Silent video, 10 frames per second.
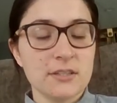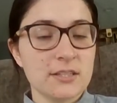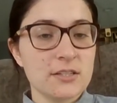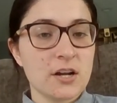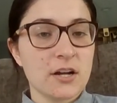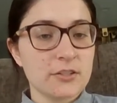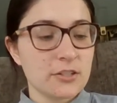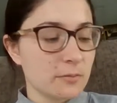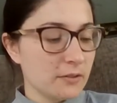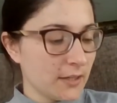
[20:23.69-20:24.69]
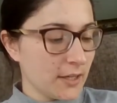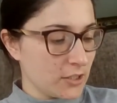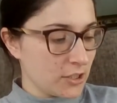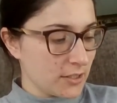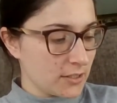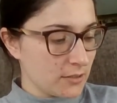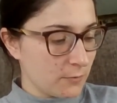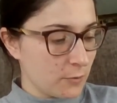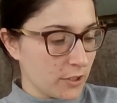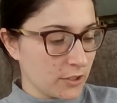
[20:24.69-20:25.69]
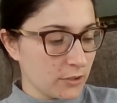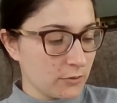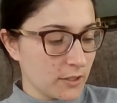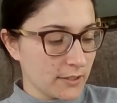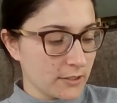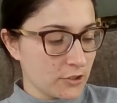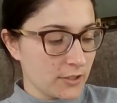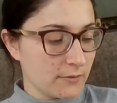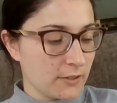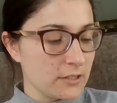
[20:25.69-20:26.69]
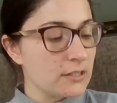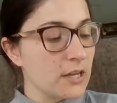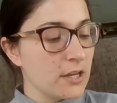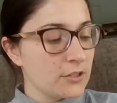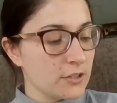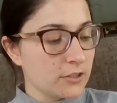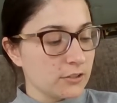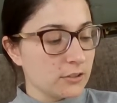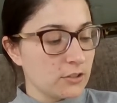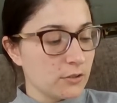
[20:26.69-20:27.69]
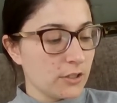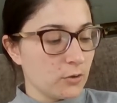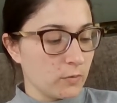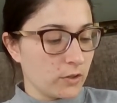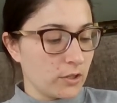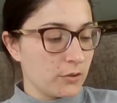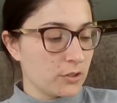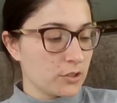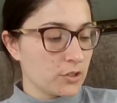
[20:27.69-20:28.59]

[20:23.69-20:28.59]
These are just abbreviations for an acute lung injury versus circulatory overload.